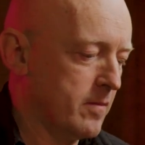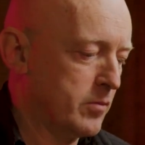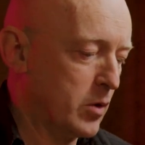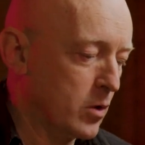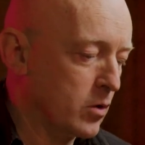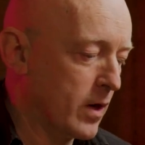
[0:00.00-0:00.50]

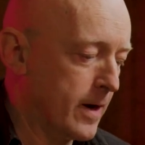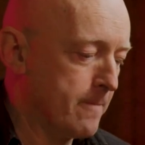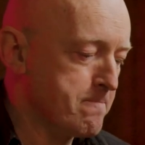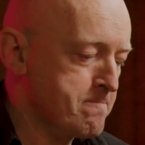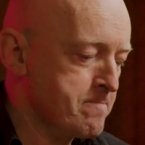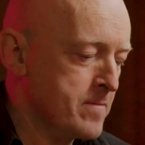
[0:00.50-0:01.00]

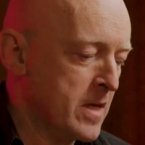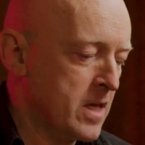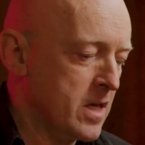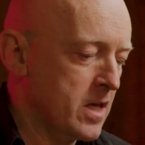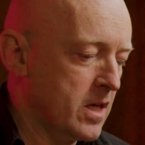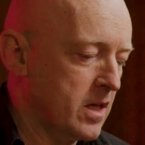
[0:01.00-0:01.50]
program,
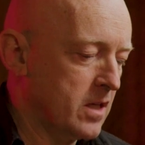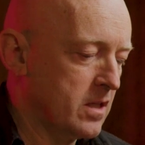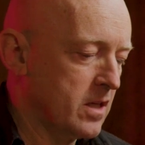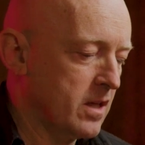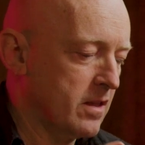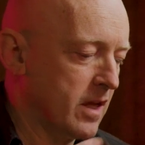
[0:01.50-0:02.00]

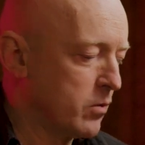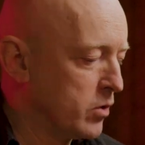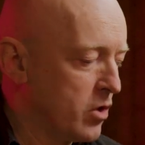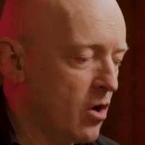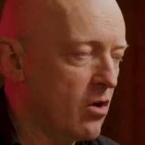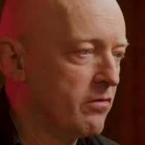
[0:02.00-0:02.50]
they
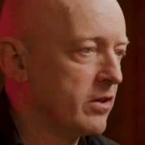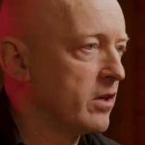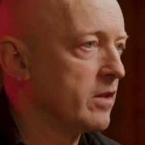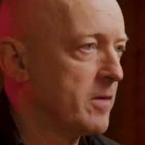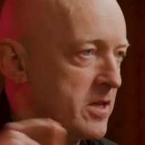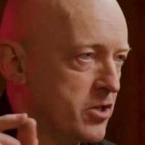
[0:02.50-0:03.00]
were all
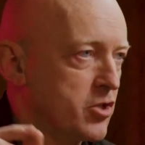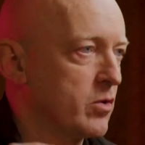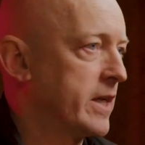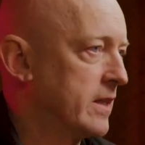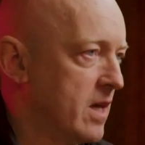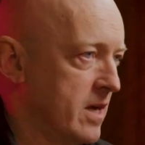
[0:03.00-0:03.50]
very much
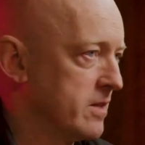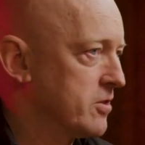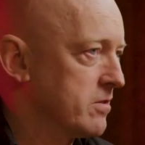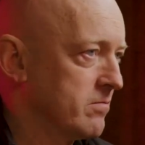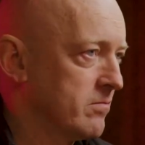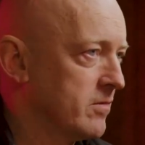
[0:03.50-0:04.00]
straight
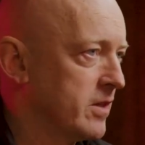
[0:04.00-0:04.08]
lines.